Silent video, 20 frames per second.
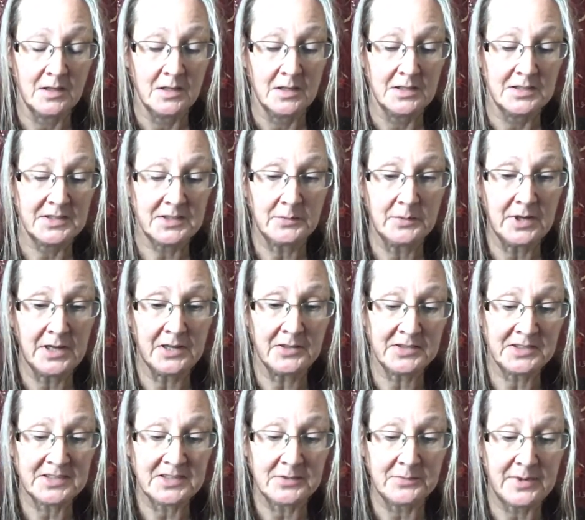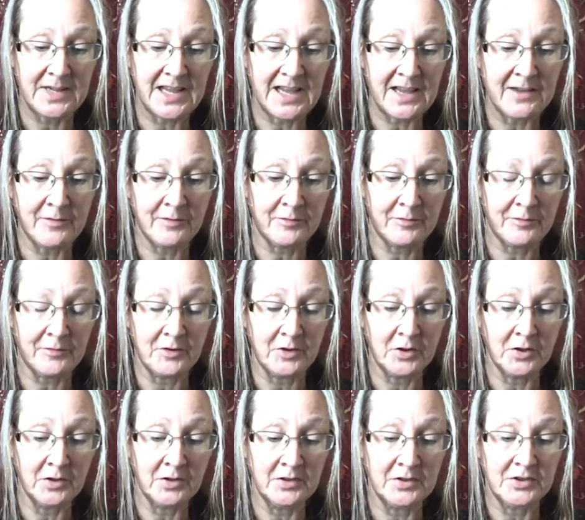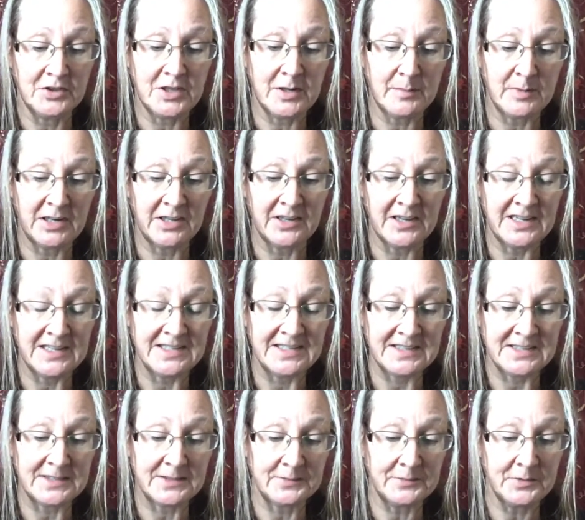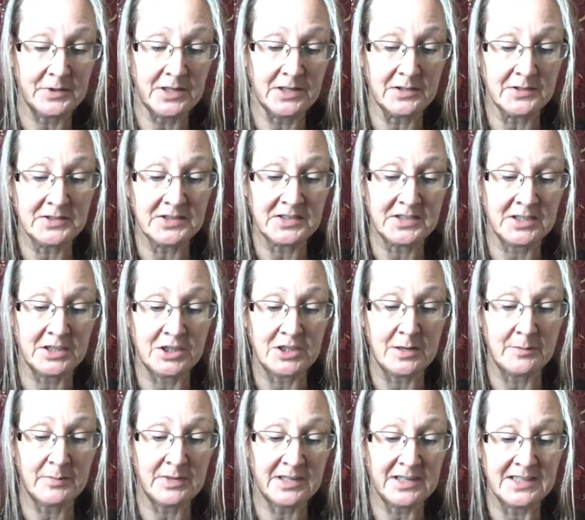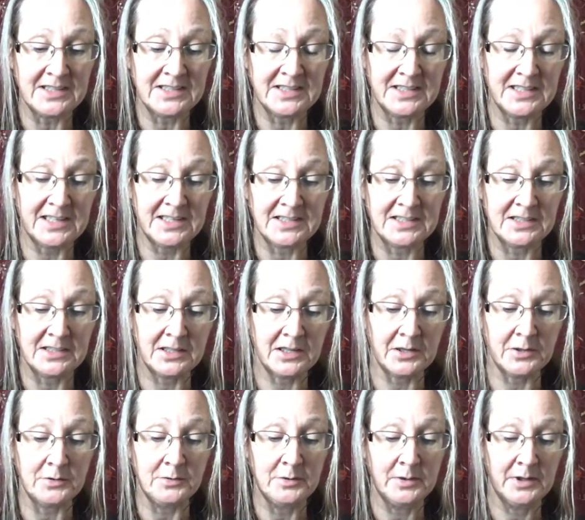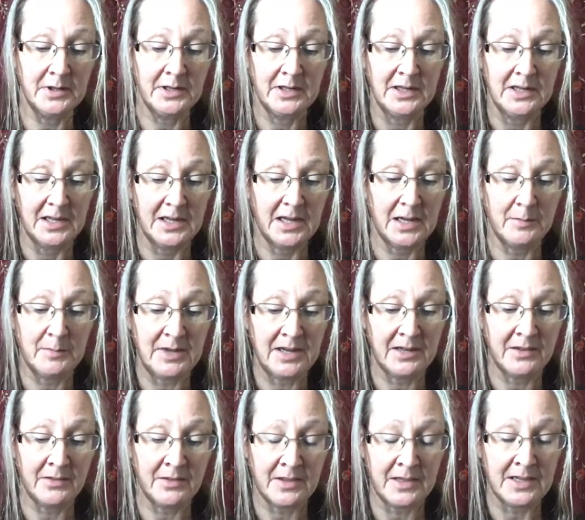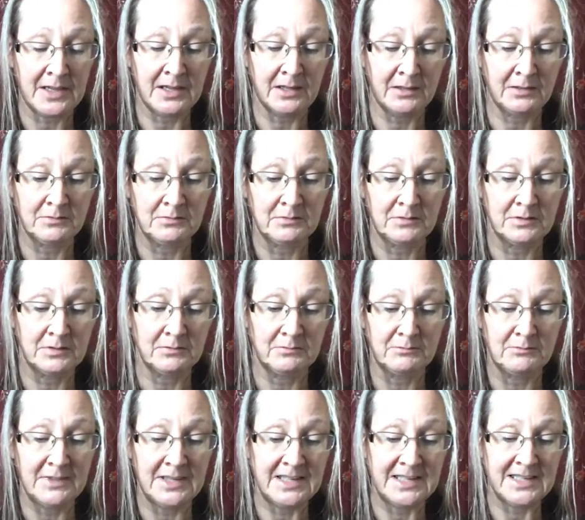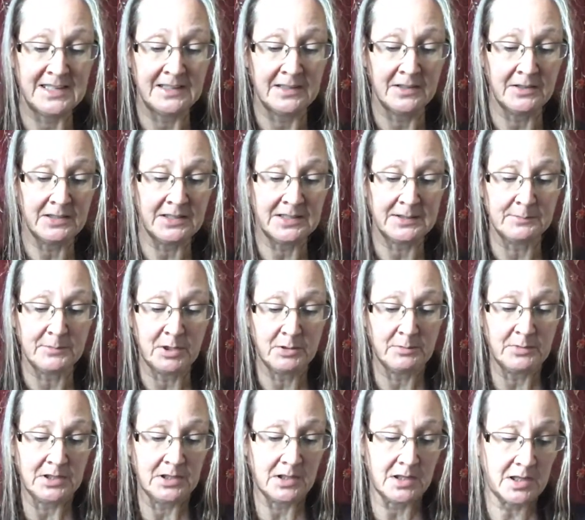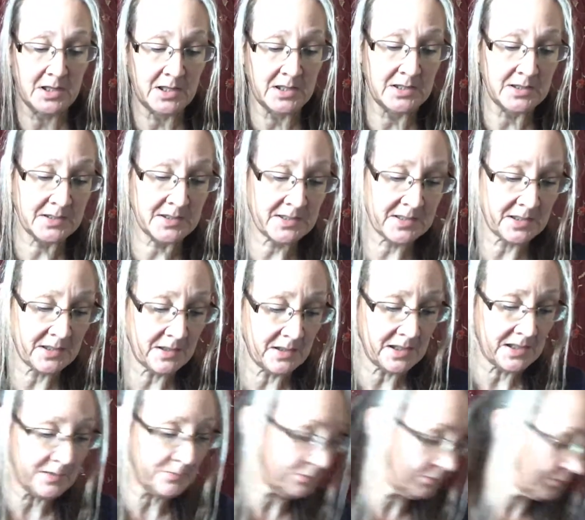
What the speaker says: So what else do we have for Geminis? What else do Geminis need to know about their reading at this moment in time?